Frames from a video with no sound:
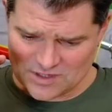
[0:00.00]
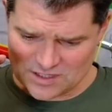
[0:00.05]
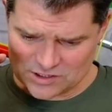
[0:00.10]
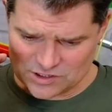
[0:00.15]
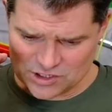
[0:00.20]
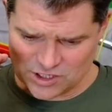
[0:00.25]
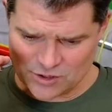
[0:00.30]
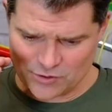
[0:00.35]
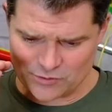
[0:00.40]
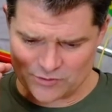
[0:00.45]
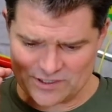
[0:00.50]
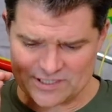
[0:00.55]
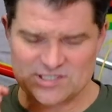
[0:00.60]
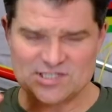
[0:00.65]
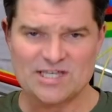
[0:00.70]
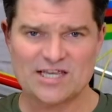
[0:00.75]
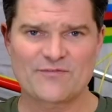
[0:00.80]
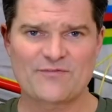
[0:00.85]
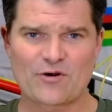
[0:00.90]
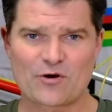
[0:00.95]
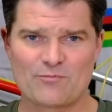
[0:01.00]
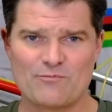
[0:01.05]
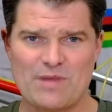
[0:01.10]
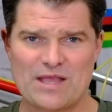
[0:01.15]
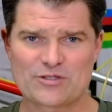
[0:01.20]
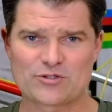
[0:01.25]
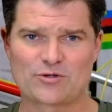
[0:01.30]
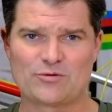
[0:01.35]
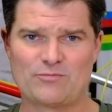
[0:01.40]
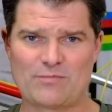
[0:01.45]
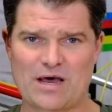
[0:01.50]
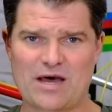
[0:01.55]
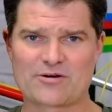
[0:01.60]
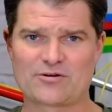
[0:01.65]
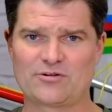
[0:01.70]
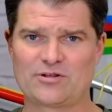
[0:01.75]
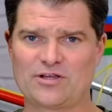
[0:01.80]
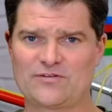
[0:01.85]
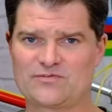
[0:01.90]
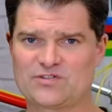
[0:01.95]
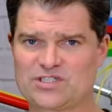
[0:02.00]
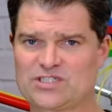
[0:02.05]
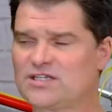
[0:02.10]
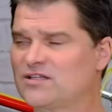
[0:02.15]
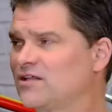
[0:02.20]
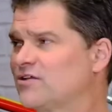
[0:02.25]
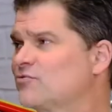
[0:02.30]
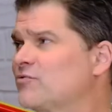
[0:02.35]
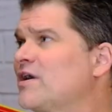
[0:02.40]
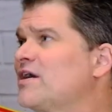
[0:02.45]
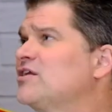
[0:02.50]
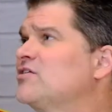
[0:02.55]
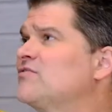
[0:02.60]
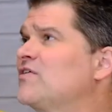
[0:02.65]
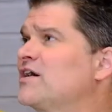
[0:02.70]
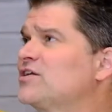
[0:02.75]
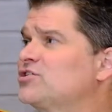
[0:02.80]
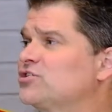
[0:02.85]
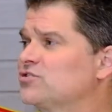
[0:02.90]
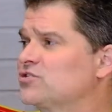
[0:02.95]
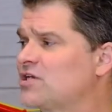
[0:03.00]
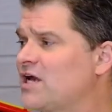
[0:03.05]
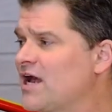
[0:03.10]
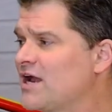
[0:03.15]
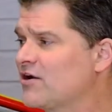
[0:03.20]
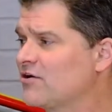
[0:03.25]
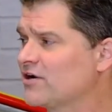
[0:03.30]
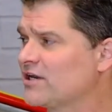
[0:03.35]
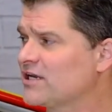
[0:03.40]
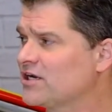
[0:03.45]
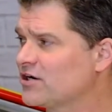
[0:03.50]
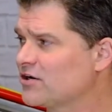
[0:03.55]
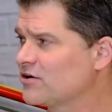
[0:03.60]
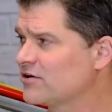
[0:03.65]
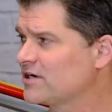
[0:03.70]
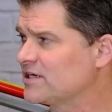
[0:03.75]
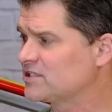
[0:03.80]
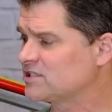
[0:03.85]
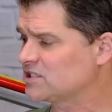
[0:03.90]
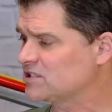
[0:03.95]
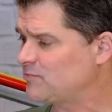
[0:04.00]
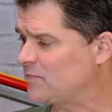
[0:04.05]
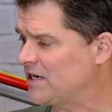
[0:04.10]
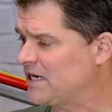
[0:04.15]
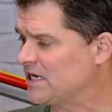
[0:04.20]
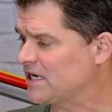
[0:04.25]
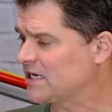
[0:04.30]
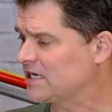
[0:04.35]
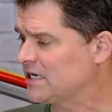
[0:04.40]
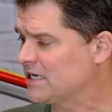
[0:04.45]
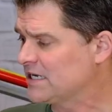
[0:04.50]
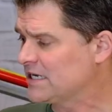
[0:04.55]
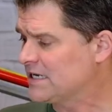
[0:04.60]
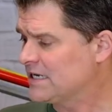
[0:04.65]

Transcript: So let's think of our mental model of sealant, right? You've got your tire here, it's spinning.